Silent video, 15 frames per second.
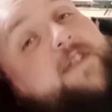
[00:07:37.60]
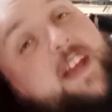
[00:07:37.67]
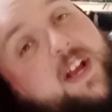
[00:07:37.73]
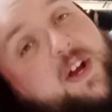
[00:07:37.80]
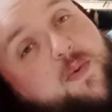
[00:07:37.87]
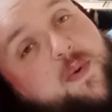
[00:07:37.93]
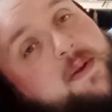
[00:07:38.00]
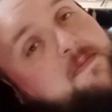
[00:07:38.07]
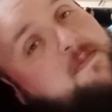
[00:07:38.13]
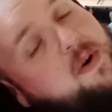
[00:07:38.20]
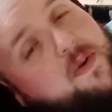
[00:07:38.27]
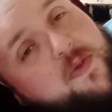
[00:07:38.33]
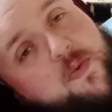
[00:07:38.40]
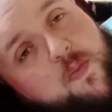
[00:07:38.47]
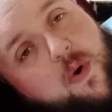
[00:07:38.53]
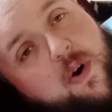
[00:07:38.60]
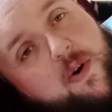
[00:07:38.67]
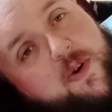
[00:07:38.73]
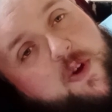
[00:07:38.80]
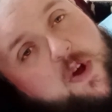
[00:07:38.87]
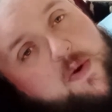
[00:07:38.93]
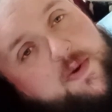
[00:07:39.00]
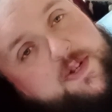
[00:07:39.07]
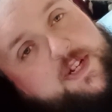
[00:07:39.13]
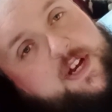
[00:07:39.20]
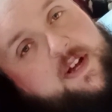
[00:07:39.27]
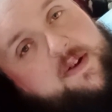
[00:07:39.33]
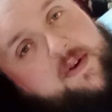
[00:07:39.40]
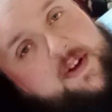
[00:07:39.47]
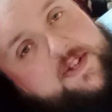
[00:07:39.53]
quid more than what
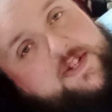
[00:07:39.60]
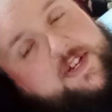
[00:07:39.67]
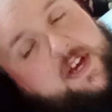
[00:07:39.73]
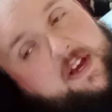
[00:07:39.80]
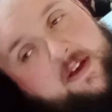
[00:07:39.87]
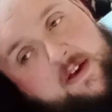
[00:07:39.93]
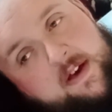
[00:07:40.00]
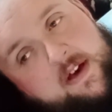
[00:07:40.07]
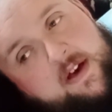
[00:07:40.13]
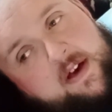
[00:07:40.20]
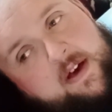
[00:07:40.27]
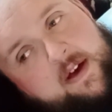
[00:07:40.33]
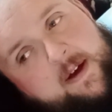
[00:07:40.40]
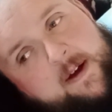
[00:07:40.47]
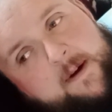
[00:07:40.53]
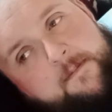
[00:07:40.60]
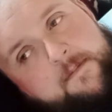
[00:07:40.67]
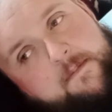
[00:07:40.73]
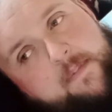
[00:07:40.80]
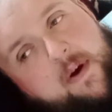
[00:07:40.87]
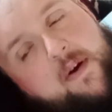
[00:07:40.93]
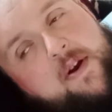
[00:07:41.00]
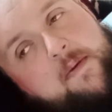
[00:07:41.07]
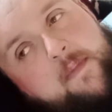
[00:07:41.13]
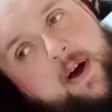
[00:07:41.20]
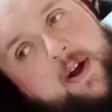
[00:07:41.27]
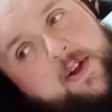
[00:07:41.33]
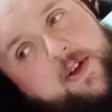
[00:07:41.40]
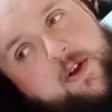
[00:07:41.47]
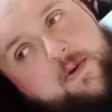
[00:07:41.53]
Accurascale are asking. Bearing in
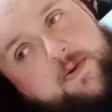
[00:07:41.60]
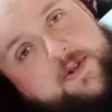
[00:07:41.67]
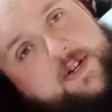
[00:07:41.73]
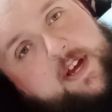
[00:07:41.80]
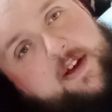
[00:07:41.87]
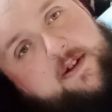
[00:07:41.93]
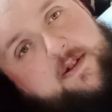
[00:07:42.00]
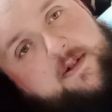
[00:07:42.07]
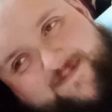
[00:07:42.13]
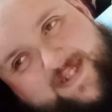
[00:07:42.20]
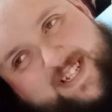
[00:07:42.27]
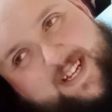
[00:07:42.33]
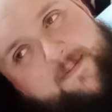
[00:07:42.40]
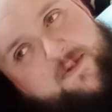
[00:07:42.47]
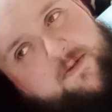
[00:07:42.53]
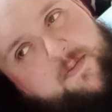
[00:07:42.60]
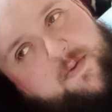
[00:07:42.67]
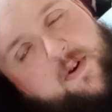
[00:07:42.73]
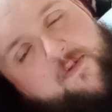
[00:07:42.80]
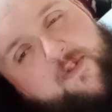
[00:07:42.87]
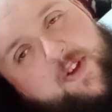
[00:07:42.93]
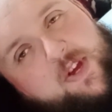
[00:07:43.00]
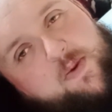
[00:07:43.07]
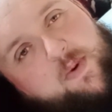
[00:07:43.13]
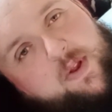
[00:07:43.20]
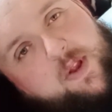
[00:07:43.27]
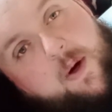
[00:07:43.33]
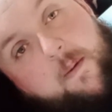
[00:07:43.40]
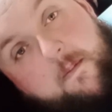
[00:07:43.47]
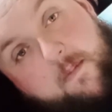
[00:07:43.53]
mind, Accurascale seem to be offering you a
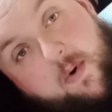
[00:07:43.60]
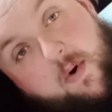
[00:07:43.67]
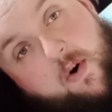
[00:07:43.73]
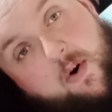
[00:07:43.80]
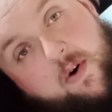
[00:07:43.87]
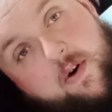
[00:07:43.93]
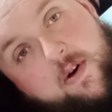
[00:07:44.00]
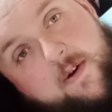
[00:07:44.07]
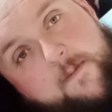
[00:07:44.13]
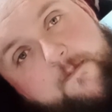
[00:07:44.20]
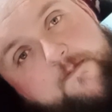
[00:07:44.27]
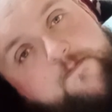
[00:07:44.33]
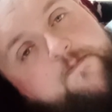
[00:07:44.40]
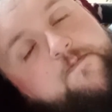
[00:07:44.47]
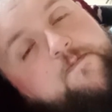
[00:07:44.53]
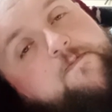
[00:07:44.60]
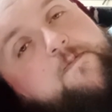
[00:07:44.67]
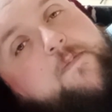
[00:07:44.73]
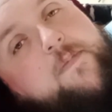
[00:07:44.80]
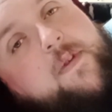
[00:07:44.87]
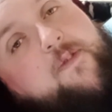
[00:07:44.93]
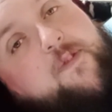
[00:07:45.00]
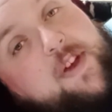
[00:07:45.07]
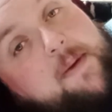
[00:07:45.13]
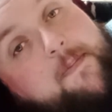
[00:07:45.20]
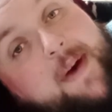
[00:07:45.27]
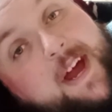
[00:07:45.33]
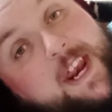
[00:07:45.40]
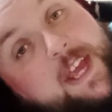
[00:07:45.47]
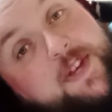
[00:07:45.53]
lot more for your
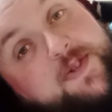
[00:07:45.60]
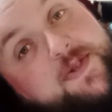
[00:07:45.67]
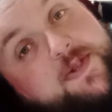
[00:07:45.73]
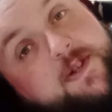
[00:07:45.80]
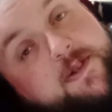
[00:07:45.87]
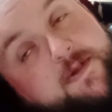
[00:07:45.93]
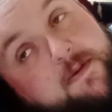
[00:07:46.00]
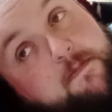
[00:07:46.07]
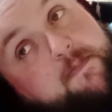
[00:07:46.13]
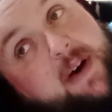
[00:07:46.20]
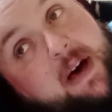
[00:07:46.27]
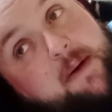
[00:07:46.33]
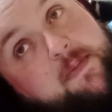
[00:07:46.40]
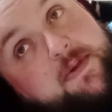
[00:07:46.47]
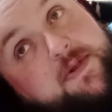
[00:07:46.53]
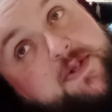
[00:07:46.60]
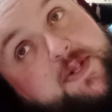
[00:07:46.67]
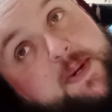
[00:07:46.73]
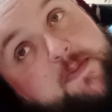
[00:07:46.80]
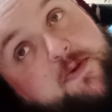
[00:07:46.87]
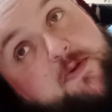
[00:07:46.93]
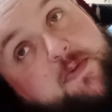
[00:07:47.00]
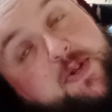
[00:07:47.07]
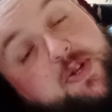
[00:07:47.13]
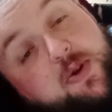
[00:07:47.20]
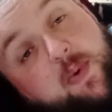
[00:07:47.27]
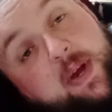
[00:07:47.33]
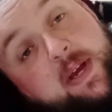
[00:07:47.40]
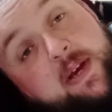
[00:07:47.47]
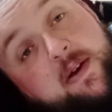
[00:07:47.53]
pennies than Bachmann seem to be
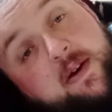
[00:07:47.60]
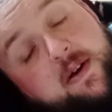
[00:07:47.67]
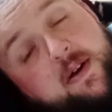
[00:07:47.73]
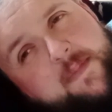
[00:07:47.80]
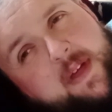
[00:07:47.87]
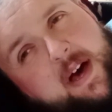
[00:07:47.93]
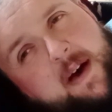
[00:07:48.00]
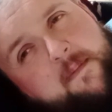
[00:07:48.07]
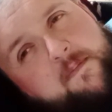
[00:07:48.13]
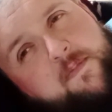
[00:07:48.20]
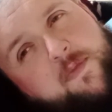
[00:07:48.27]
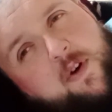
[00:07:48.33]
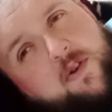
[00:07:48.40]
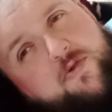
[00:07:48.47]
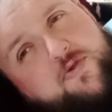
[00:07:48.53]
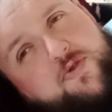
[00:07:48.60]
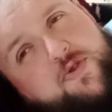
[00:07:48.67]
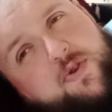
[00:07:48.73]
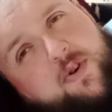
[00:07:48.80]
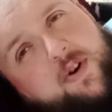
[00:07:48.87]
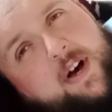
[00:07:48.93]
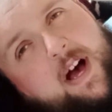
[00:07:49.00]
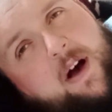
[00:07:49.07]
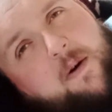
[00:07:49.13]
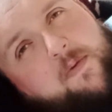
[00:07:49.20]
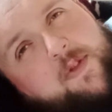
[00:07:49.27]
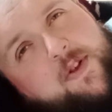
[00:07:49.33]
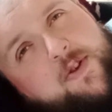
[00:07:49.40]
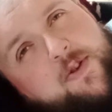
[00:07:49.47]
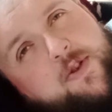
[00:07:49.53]
doing. I'm not sure how
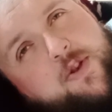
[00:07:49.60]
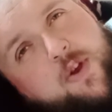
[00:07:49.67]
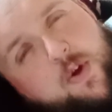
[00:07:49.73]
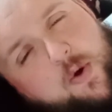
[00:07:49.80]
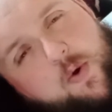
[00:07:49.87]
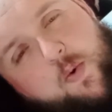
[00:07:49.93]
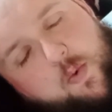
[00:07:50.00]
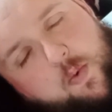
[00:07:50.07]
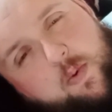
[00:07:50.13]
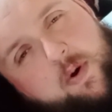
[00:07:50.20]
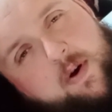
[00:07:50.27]
the new